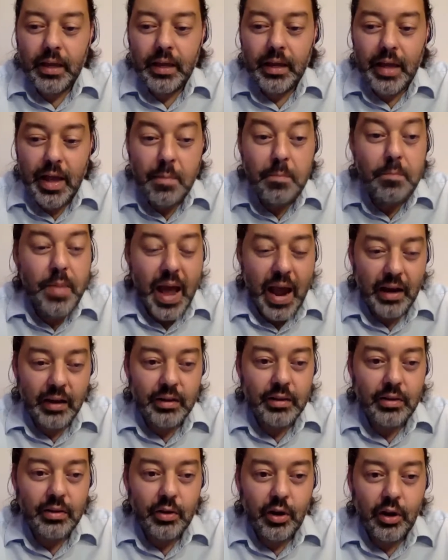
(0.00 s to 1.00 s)

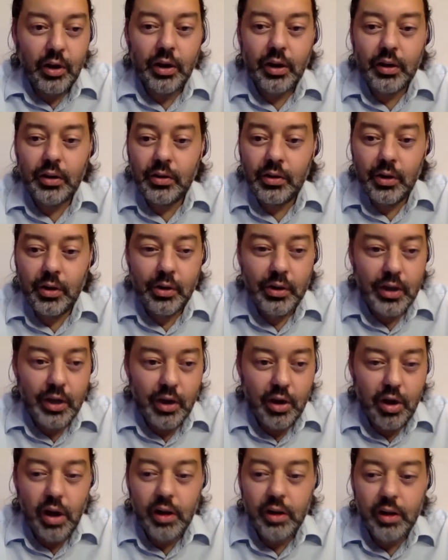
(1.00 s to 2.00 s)
impact on the
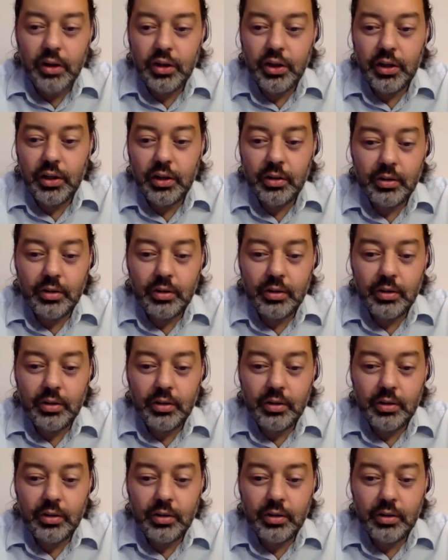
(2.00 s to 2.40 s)
ecology,